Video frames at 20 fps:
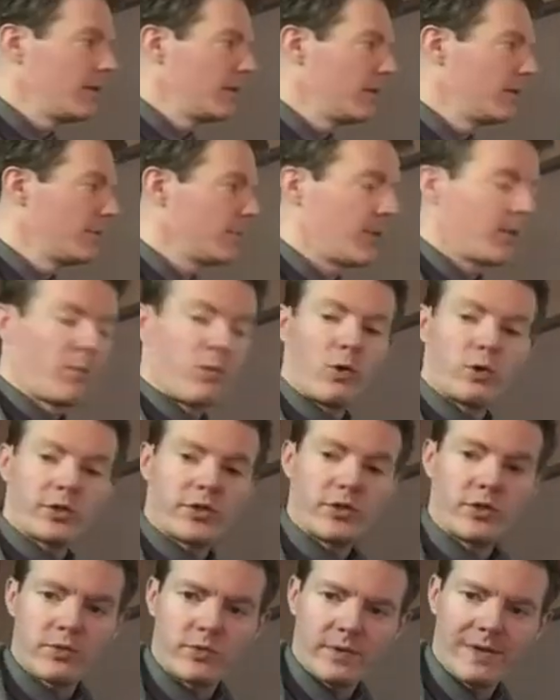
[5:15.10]

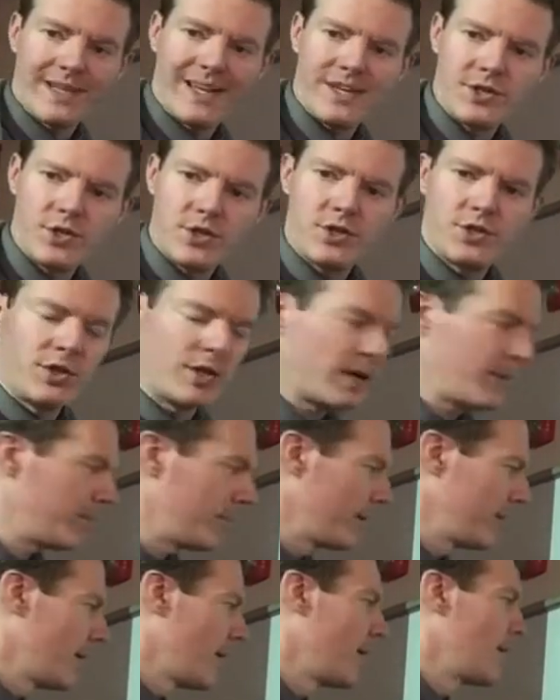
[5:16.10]
proportional
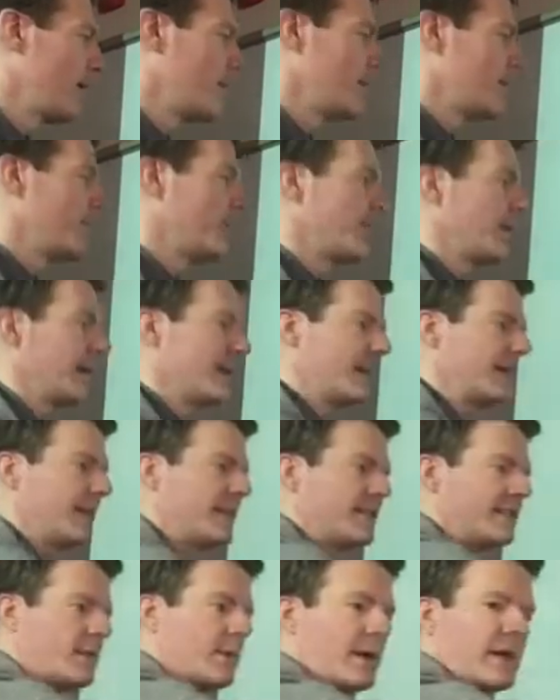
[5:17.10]
relationship, but an
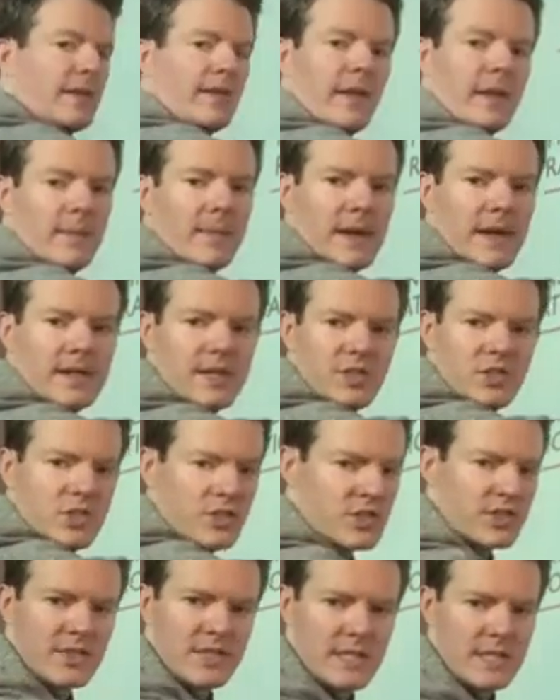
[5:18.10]
easy way to think about it is
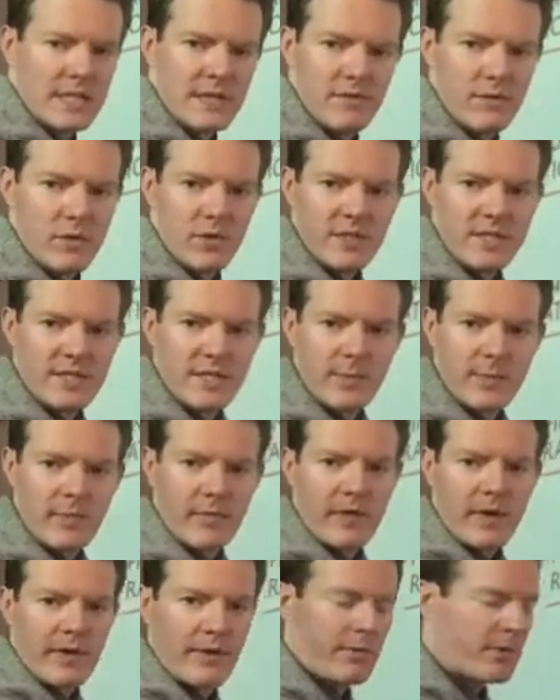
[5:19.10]
just see if you can
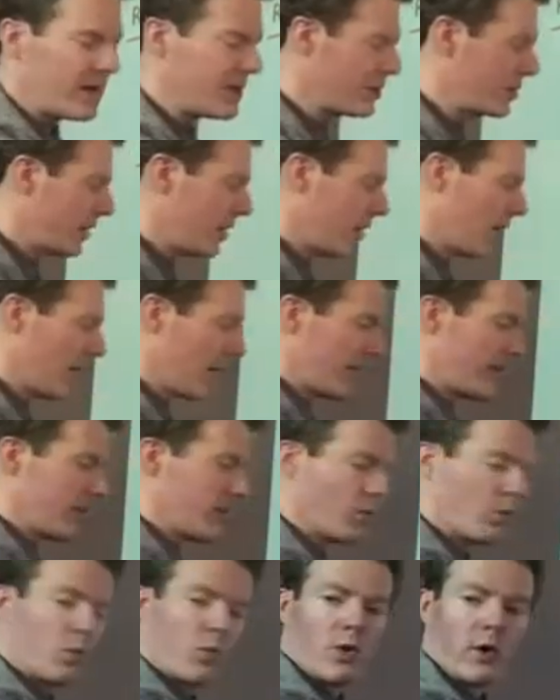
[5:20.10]
simplify the ratio and then
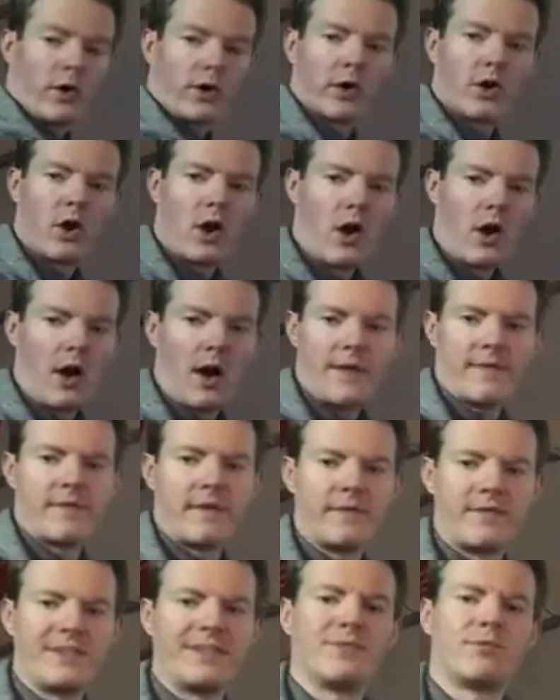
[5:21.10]
work off
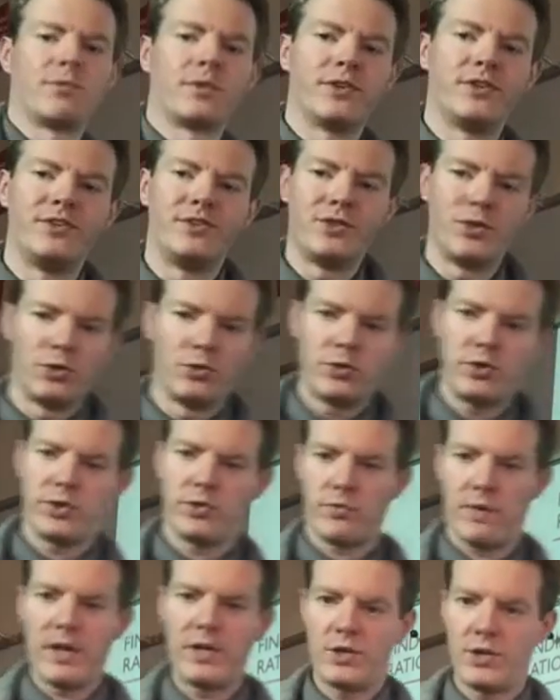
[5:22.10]
of the reduced
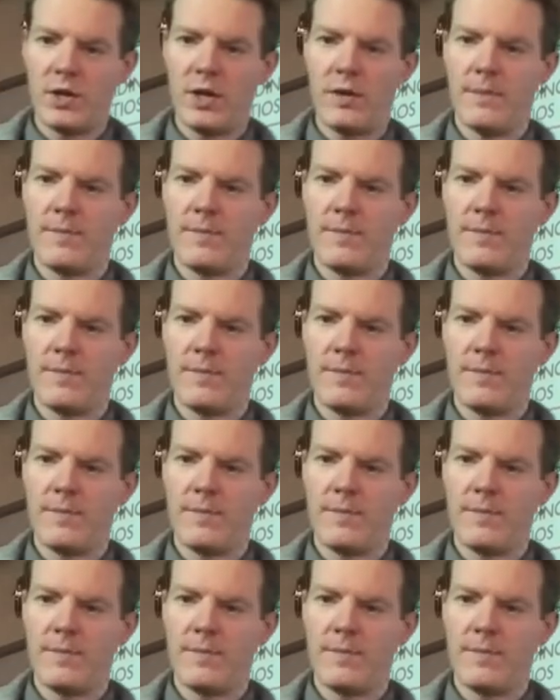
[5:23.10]
ratio.